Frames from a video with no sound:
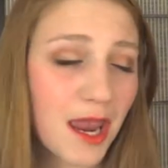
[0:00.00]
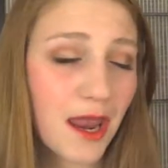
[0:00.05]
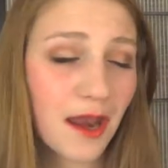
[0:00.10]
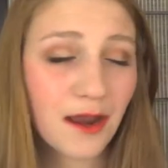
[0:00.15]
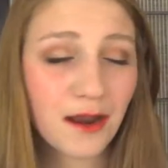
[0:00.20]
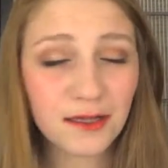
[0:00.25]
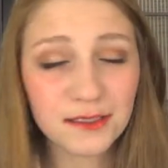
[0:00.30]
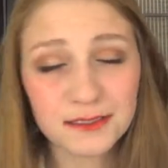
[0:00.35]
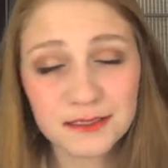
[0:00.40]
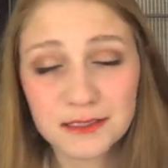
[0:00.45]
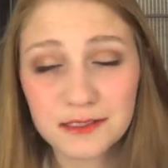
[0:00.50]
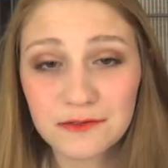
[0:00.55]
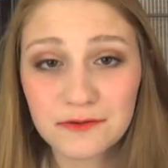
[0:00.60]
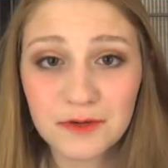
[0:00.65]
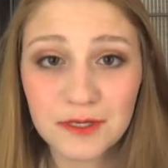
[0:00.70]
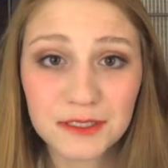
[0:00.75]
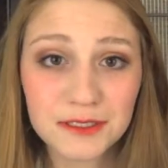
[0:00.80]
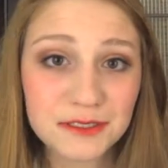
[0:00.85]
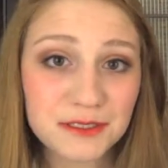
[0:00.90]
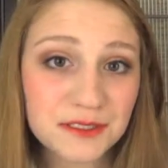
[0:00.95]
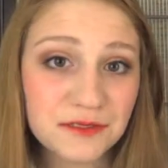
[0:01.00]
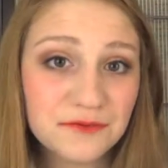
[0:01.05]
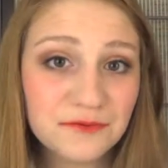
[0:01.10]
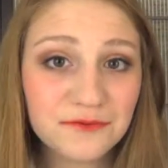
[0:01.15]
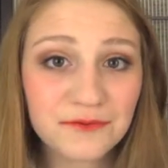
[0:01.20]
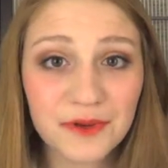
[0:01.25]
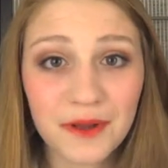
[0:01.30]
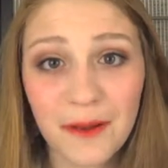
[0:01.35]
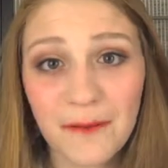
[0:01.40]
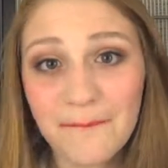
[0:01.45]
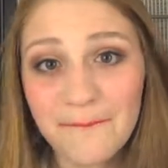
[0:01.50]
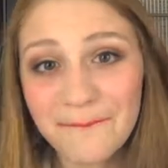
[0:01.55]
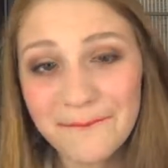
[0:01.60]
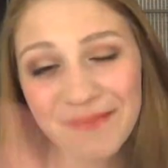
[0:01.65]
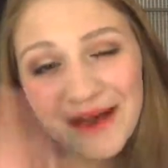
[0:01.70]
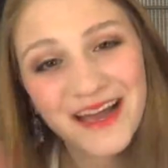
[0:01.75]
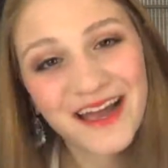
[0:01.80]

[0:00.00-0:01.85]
and I'll see you all soon. Bye